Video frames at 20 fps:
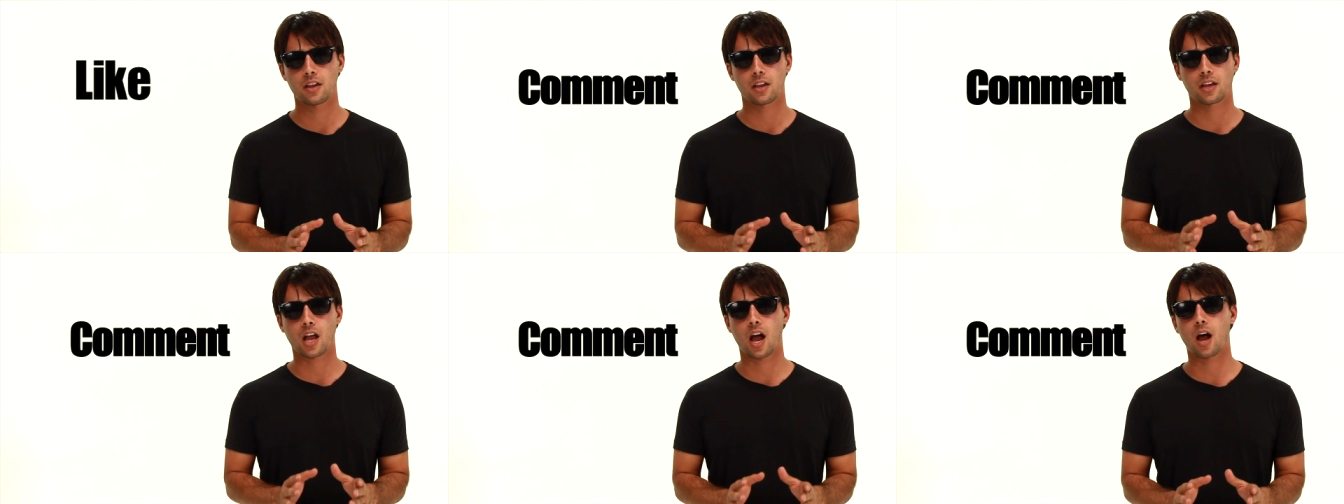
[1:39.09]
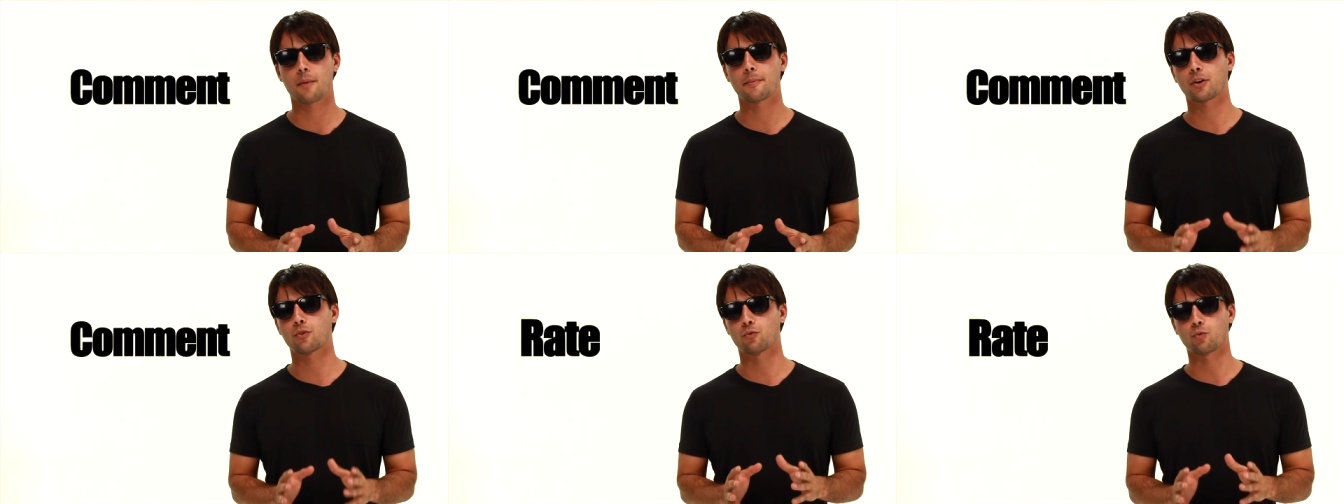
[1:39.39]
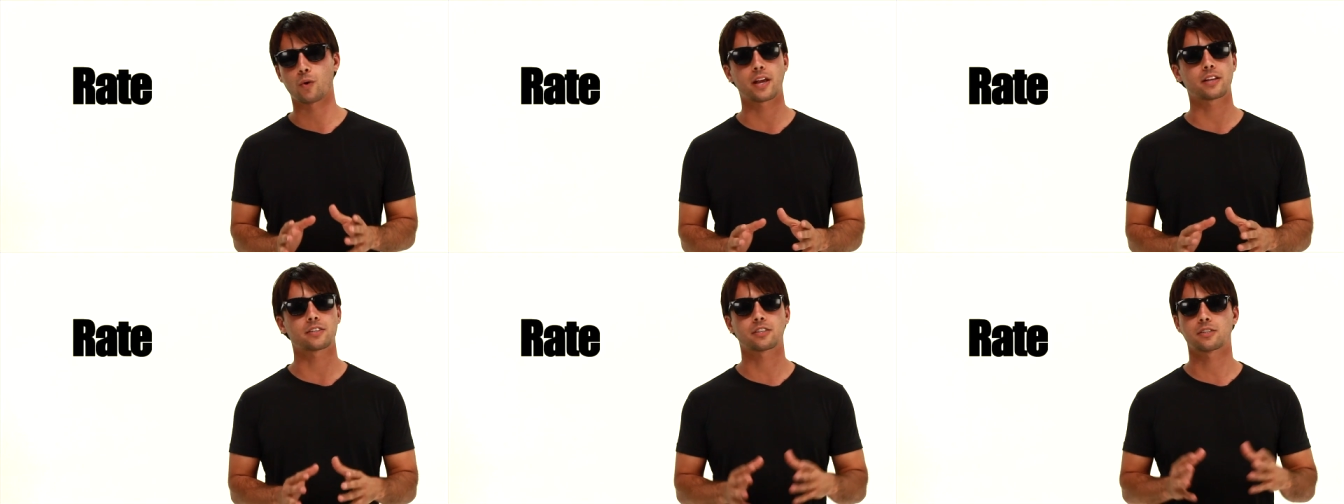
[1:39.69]
comment,
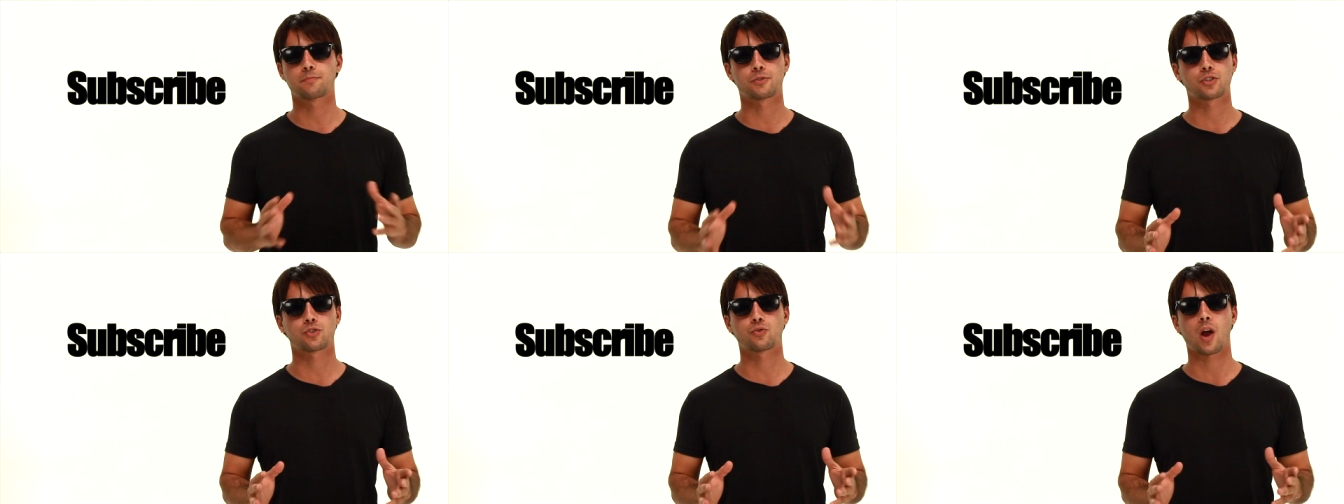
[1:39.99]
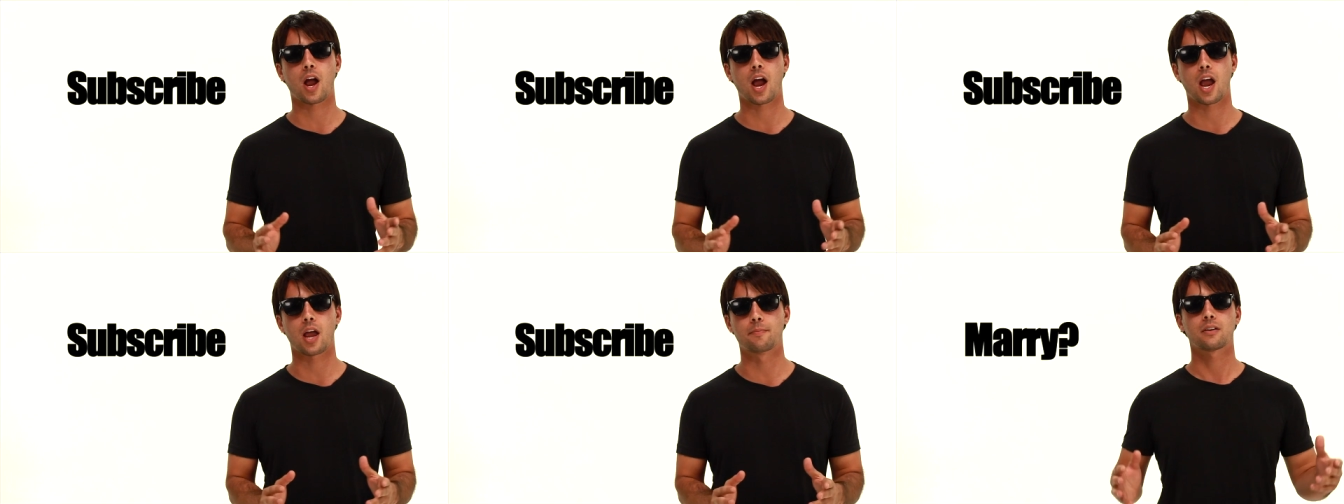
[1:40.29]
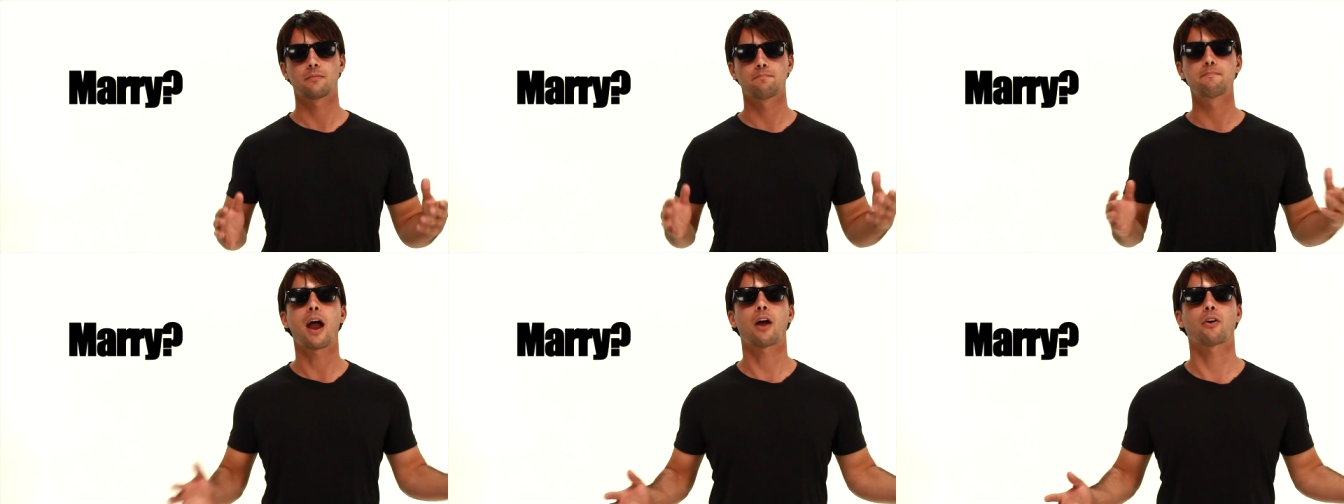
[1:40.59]
rate, subscribe,
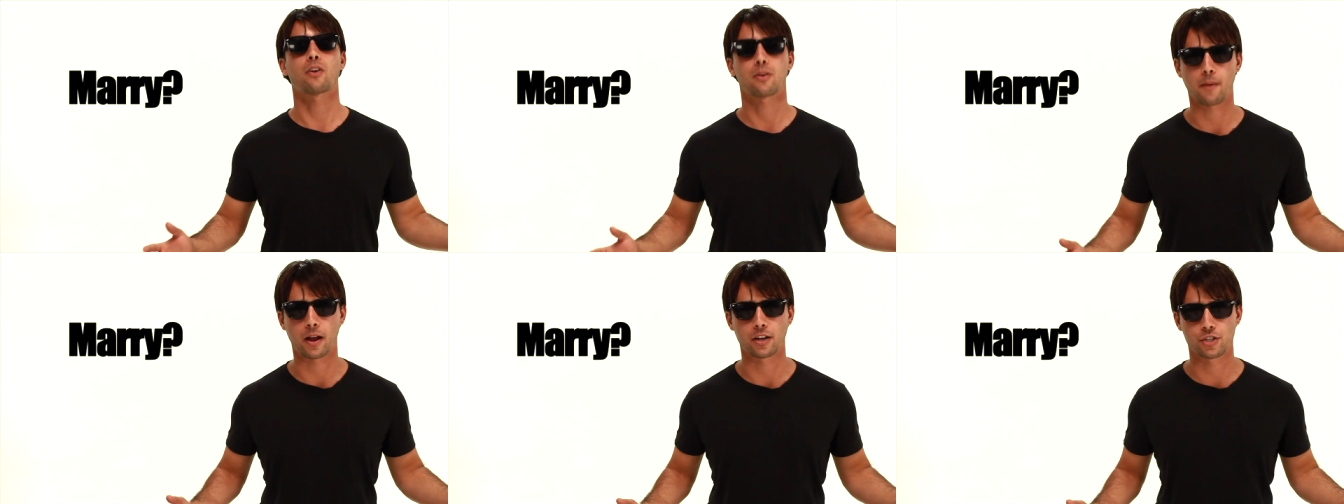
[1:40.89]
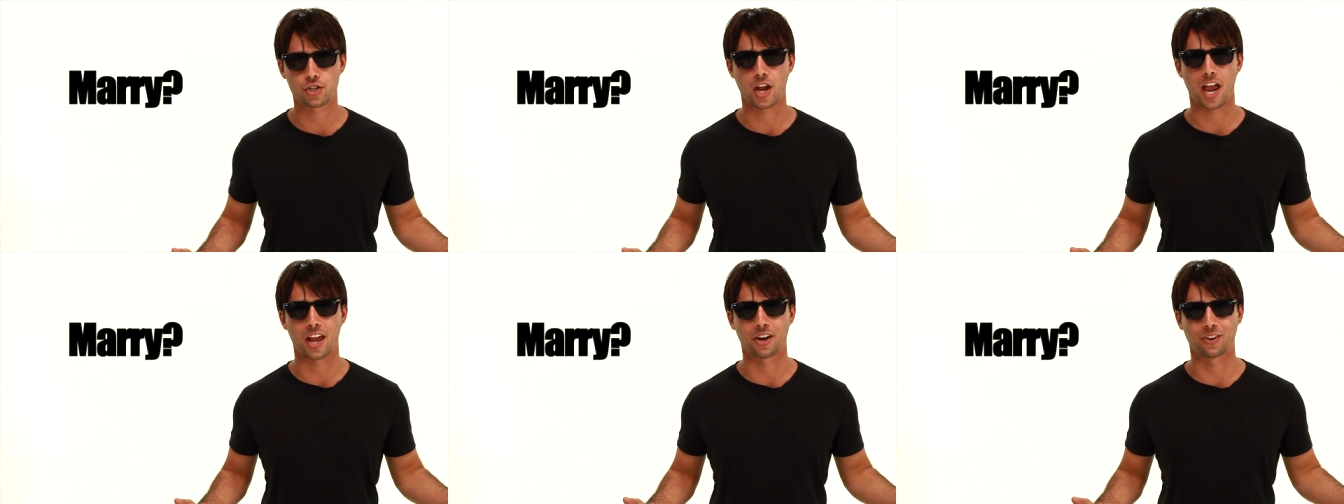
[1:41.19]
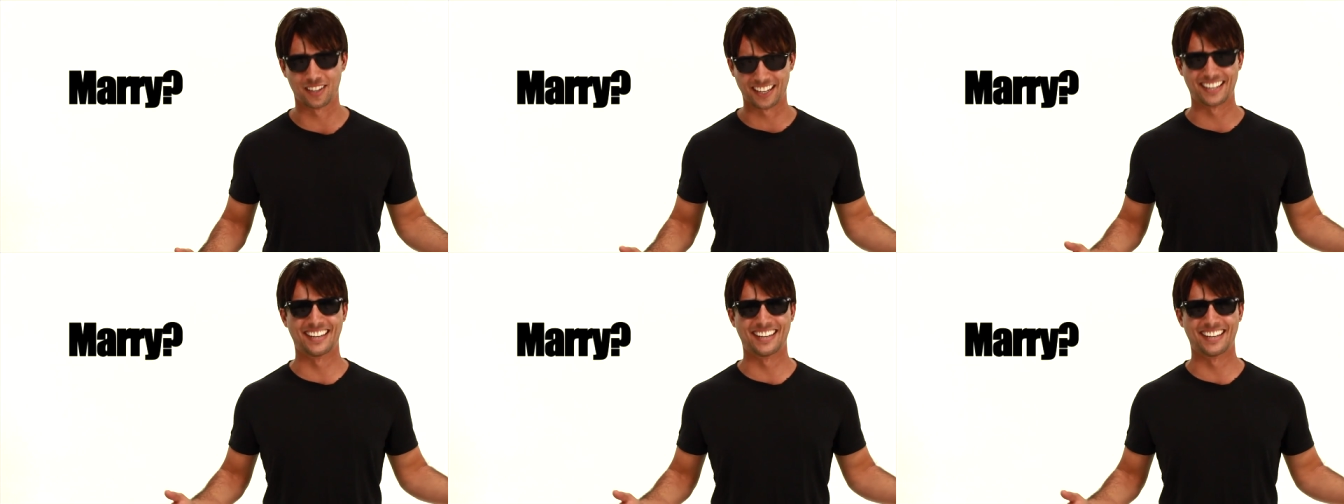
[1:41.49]
marry my channel.